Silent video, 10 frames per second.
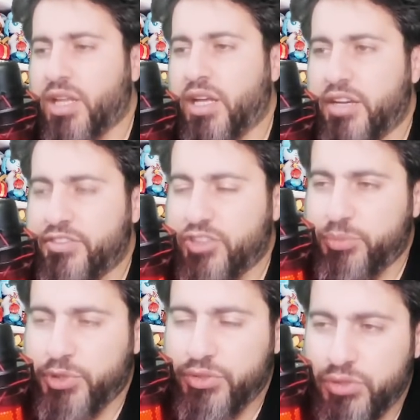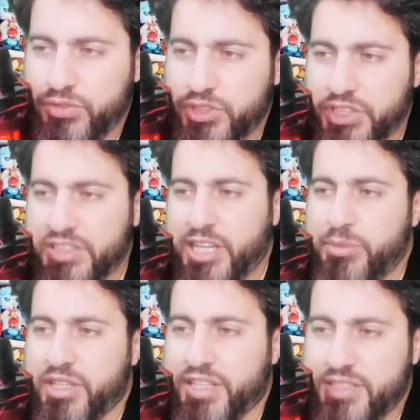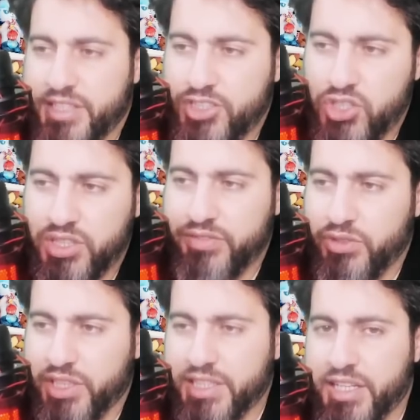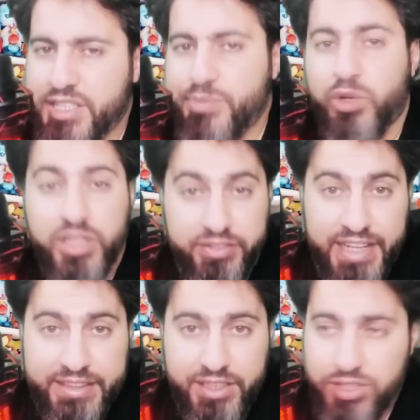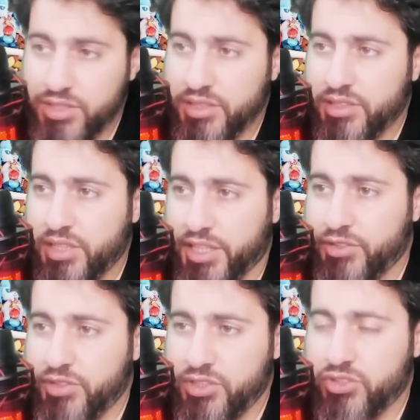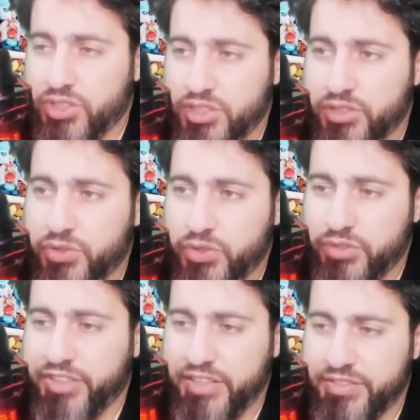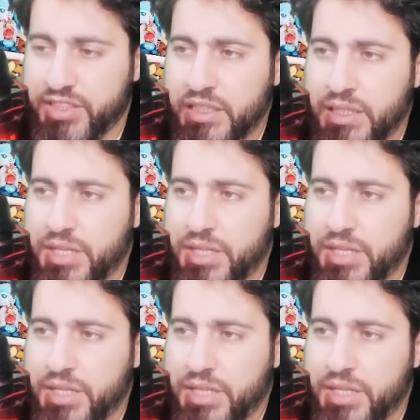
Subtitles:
For the opponent throw for good timing, that should give you like a small advantage. Yeah, you need to turn it into your favor.